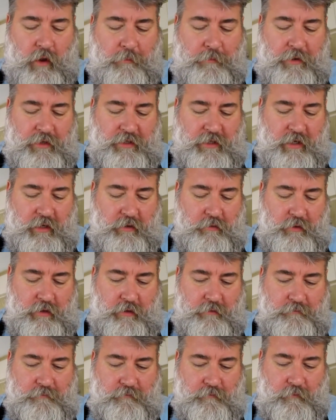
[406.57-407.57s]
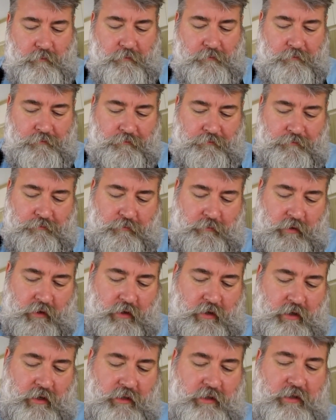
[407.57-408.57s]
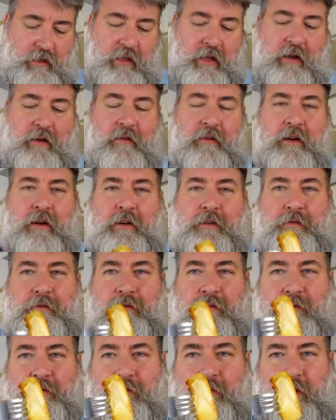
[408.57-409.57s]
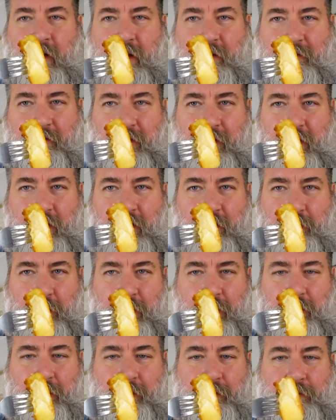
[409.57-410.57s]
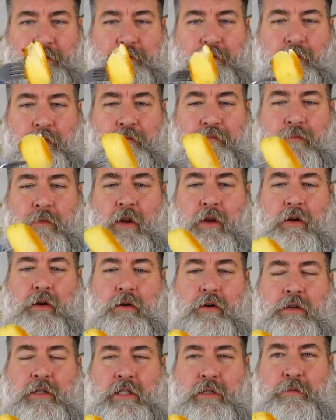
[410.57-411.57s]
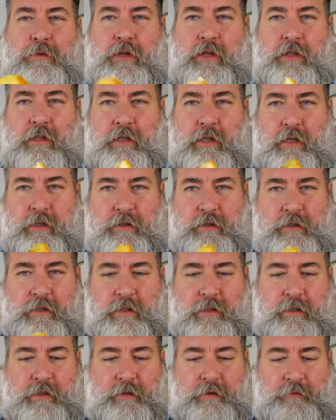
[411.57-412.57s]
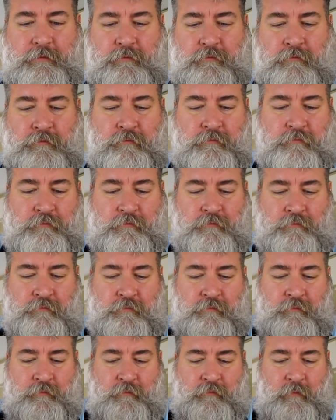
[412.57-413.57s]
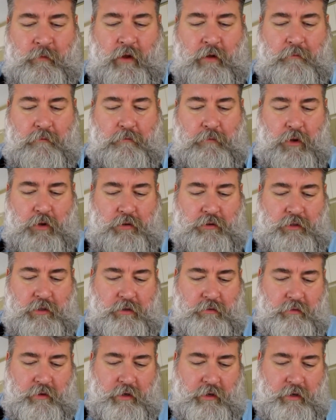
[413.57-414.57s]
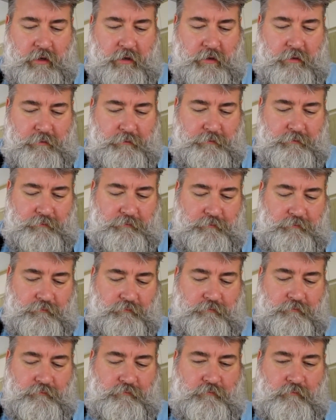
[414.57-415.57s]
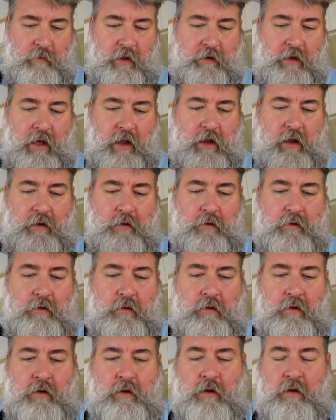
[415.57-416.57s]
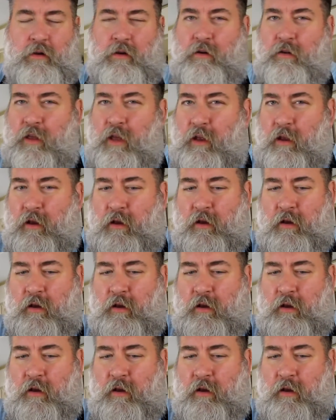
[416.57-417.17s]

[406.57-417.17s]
Potatoy. You guys see that? Fluffy in the middle, crispy on the outside, molten right now. They got a Hear that?